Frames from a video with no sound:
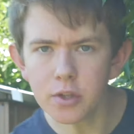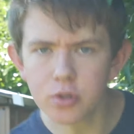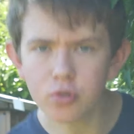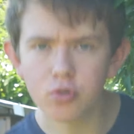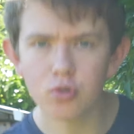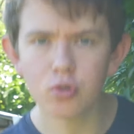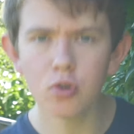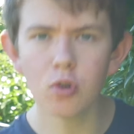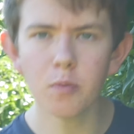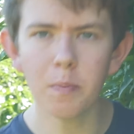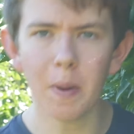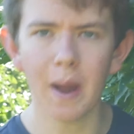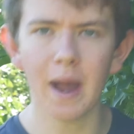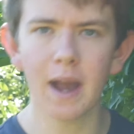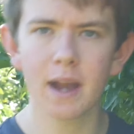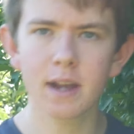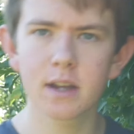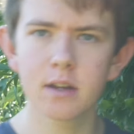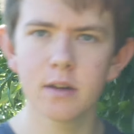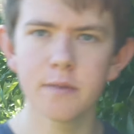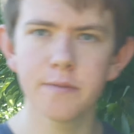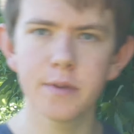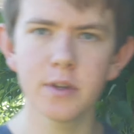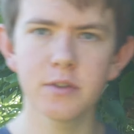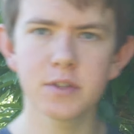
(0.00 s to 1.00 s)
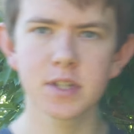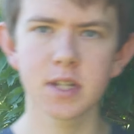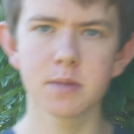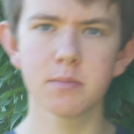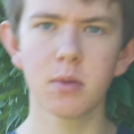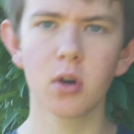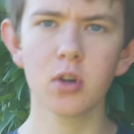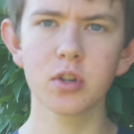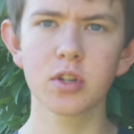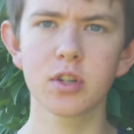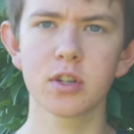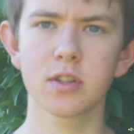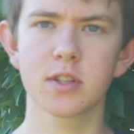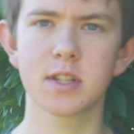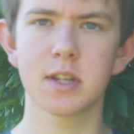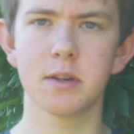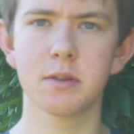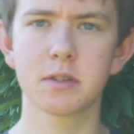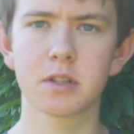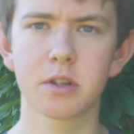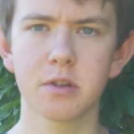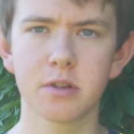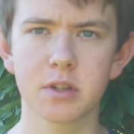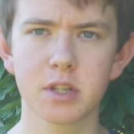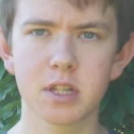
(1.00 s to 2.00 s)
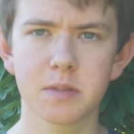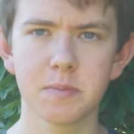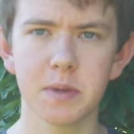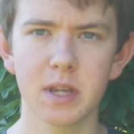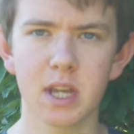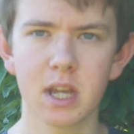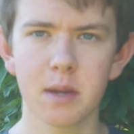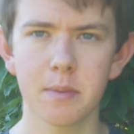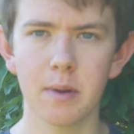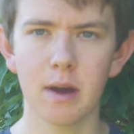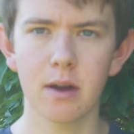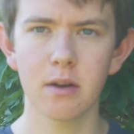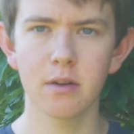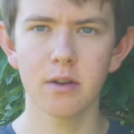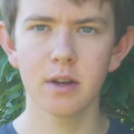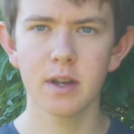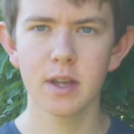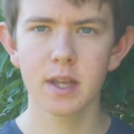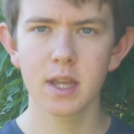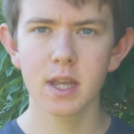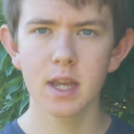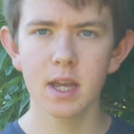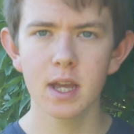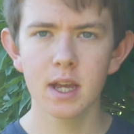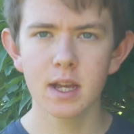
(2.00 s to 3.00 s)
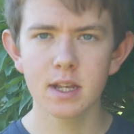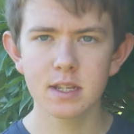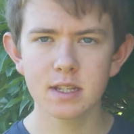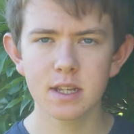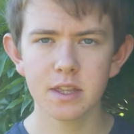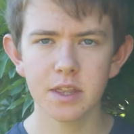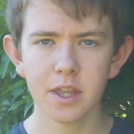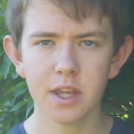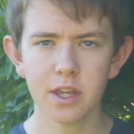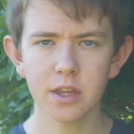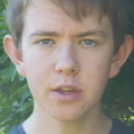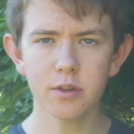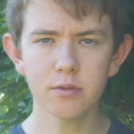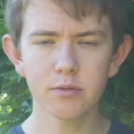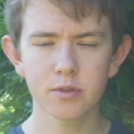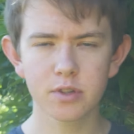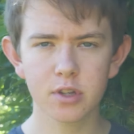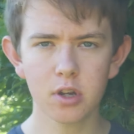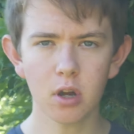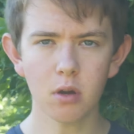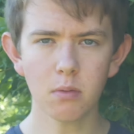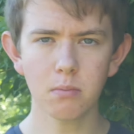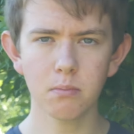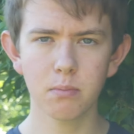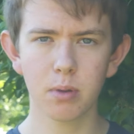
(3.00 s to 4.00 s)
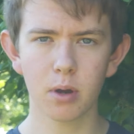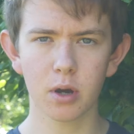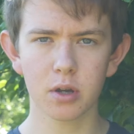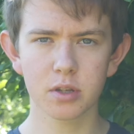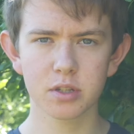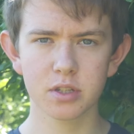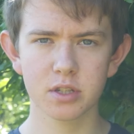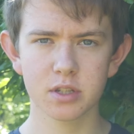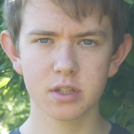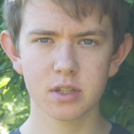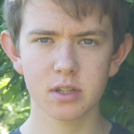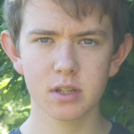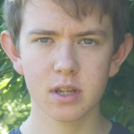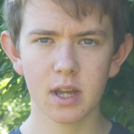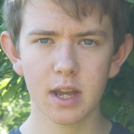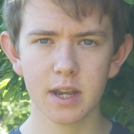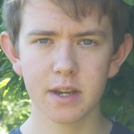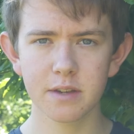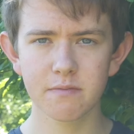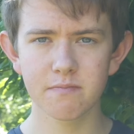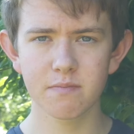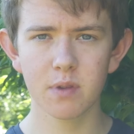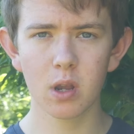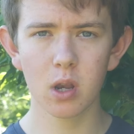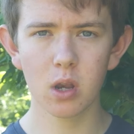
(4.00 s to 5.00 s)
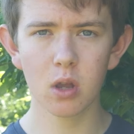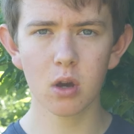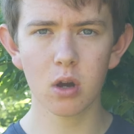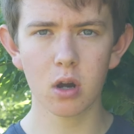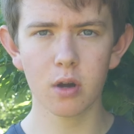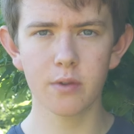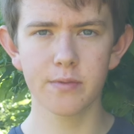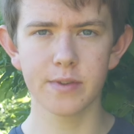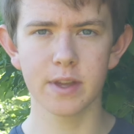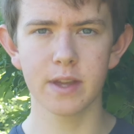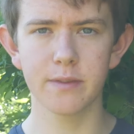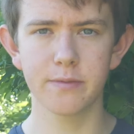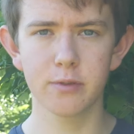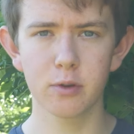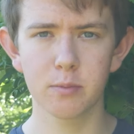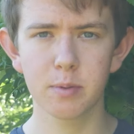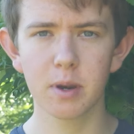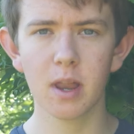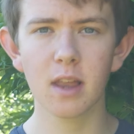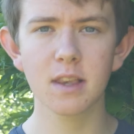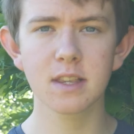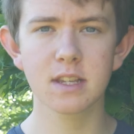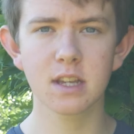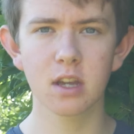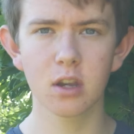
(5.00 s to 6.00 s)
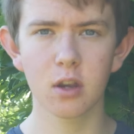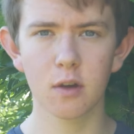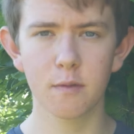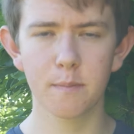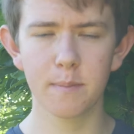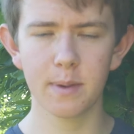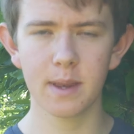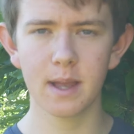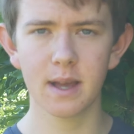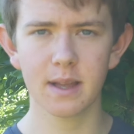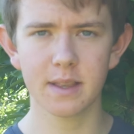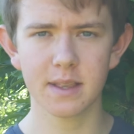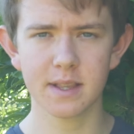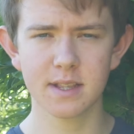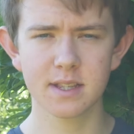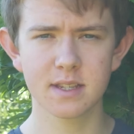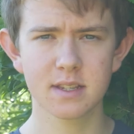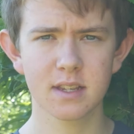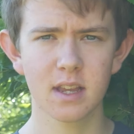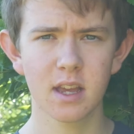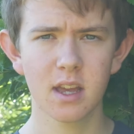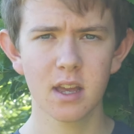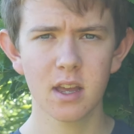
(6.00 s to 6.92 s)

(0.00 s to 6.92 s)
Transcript: drawback of using modules I was going to speak about is that they use compost, and a lot of it if you're planting a lot of plants.